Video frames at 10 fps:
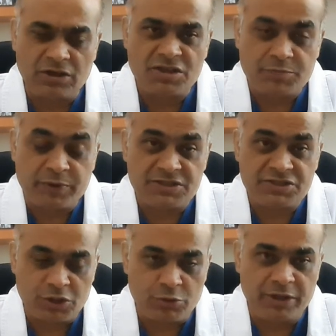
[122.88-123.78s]
the hospitals,
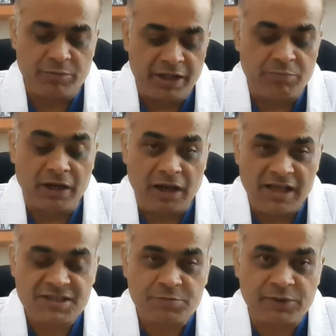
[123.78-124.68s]
including Manipal
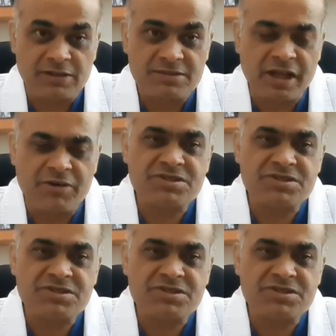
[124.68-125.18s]
Hospitals, have